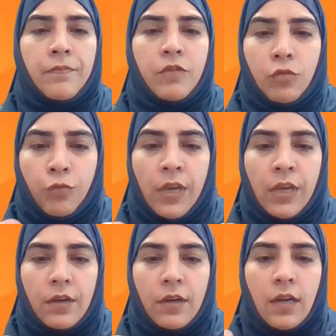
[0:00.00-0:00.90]

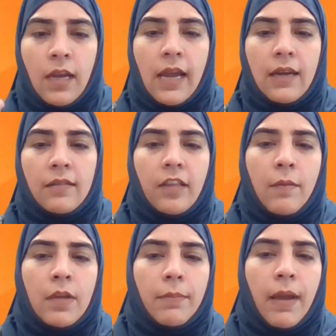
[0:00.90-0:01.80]
sphere, and
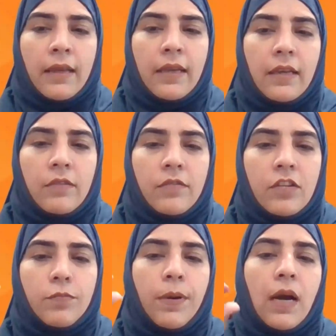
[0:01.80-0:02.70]
Islamic banking is
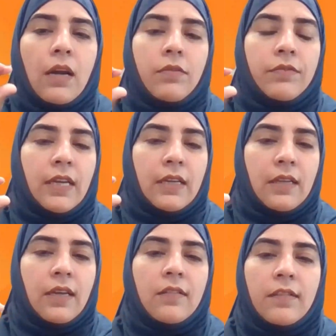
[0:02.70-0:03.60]
just part of that.
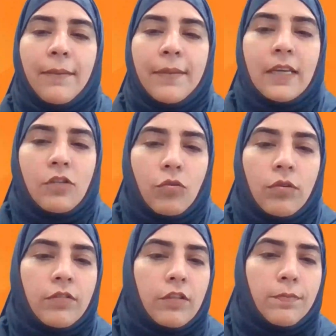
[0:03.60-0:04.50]
Islamic
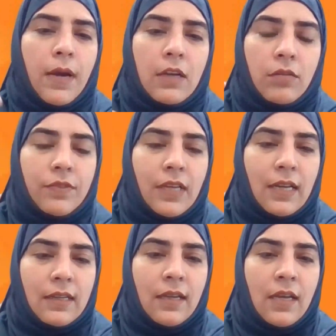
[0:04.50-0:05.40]
insurance is part of
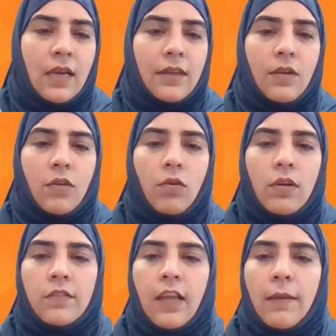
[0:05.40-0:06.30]
that.
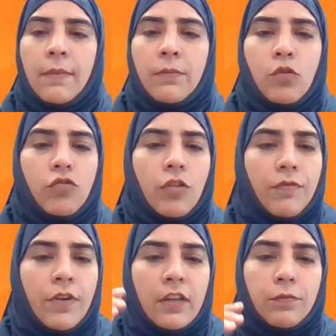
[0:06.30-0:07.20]
Islamic mutual
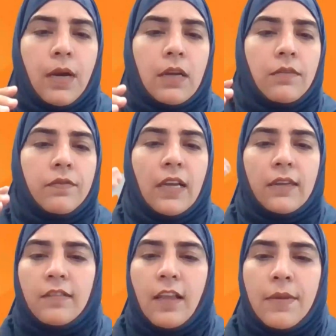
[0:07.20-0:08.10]
fund is part of
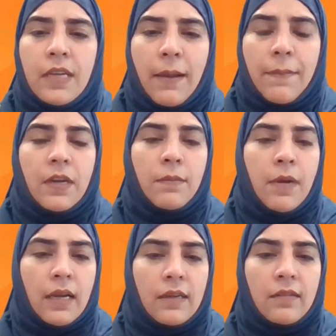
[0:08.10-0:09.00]
that. Islamic capital
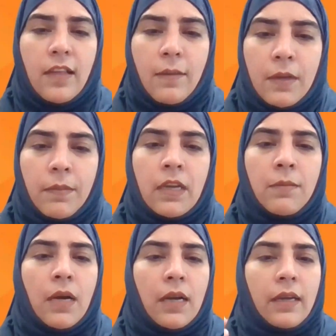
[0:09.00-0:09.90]
market, Islamic
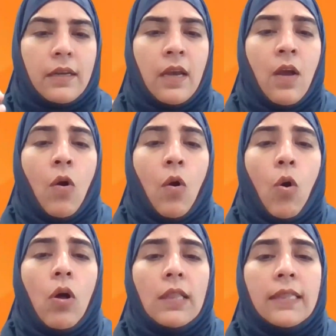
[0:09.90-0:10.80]
money market.
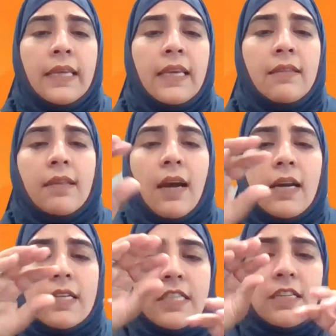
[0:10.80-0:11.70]
All these
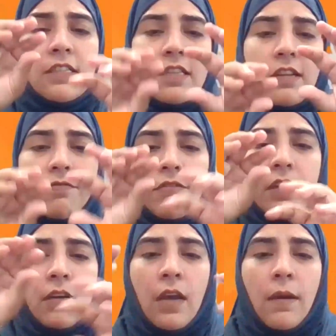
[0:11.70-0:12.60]
are just
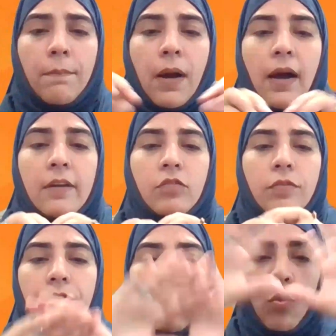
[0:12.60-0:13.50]
different parts
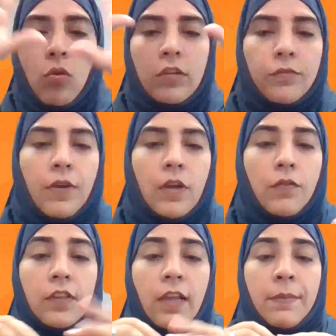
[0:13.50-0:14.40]
of the whole sphere
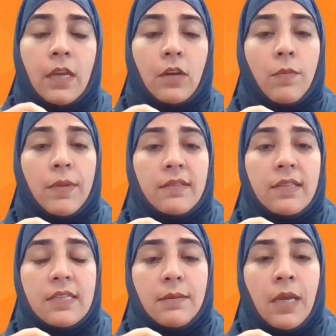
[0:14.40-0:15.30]
of Islamic economic
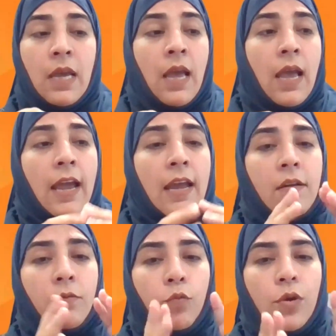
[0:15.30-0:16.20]
system. And
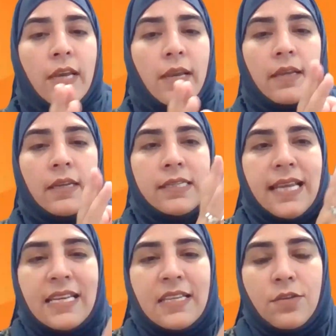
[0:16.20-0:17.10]
we
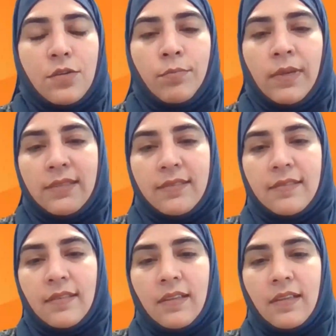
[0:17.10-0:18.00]
tend to
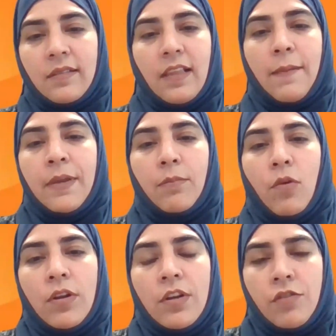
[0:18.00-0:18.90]
miss Islamic
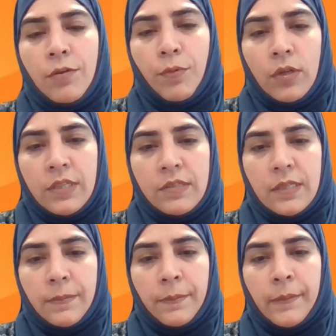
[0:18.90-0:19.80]
monetary policy,